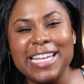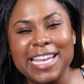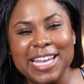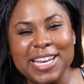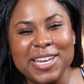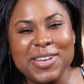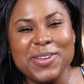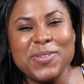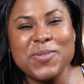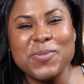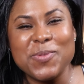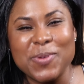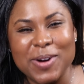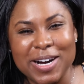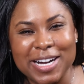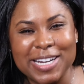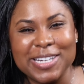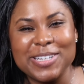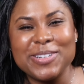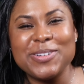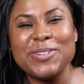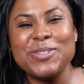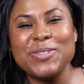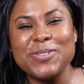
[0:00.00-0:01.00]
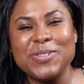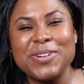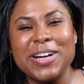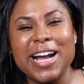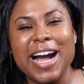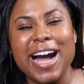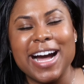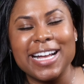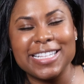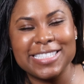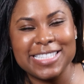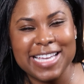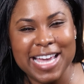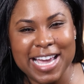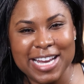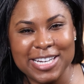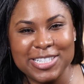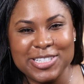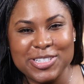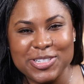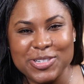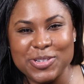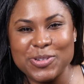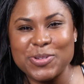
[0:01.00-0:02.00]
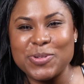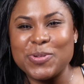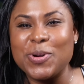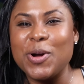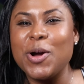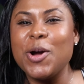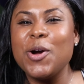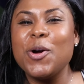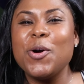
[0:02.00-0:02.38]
anyone who contacts you